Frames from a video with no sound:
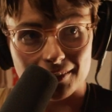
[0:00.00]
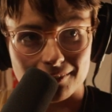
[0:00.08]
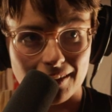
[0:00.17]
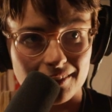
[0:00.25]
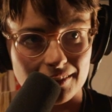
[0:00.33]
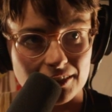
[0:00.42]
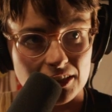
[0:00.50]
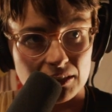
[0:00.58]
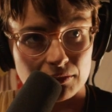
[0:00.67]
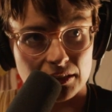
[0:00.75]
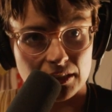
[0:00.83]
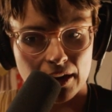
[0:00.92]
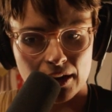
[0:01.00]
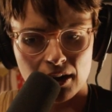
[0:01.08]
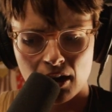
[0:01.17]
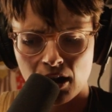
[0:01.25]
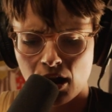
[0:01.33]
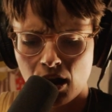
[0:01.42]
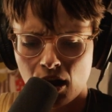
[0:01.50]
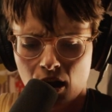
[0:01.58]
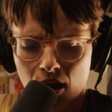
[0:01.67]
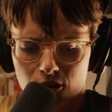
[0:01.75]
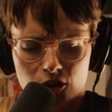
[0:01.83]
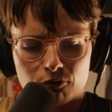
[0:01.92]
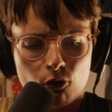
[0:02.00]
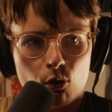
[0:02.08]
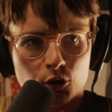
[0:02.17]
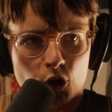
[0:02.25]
around and she was like, the divorce